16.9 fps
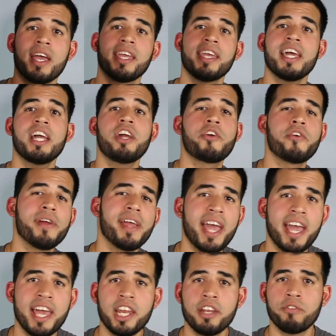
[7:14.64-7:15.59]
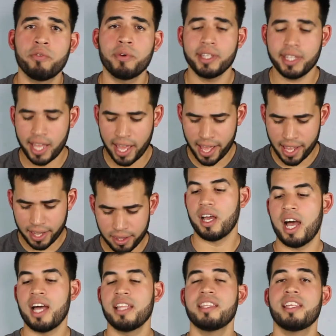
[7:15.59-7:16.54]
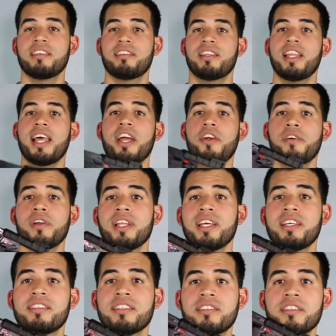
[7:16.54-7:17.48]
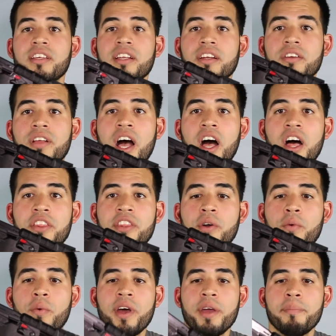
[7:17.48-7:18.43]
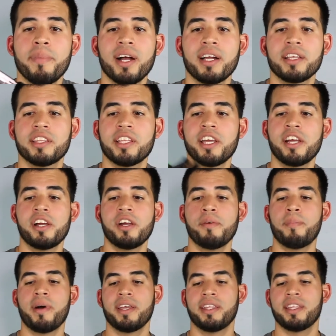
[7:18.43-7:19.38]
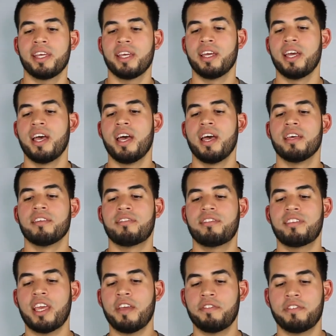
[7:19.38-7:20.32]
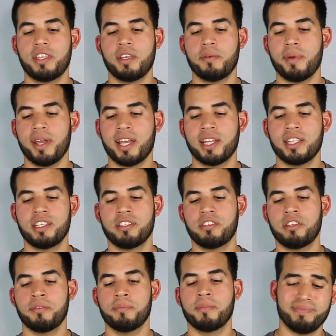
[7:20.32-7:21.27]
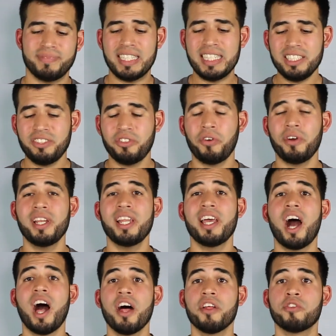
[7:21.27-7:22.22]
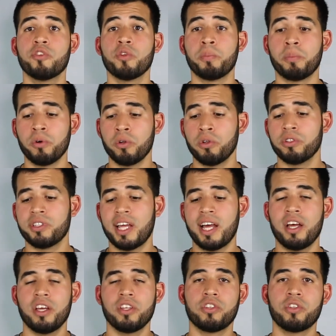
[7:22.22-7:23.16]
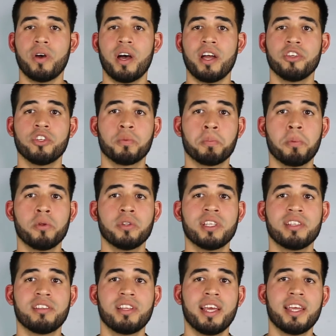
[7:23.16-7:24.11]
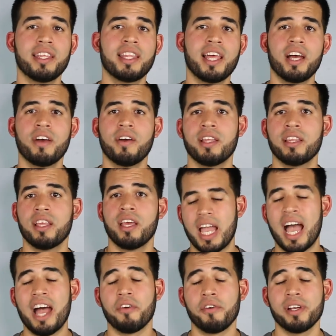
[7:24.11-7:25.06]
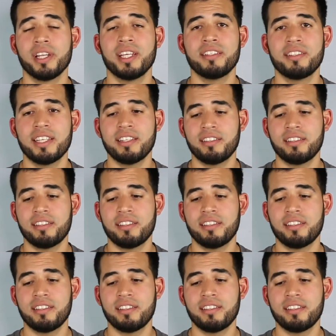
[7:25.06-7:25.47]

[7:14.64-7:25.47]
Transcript: get creative with that. And the slide release is all the way back there by the safety mechanism. It's really hard to pull down, so I just pull the slide down and release the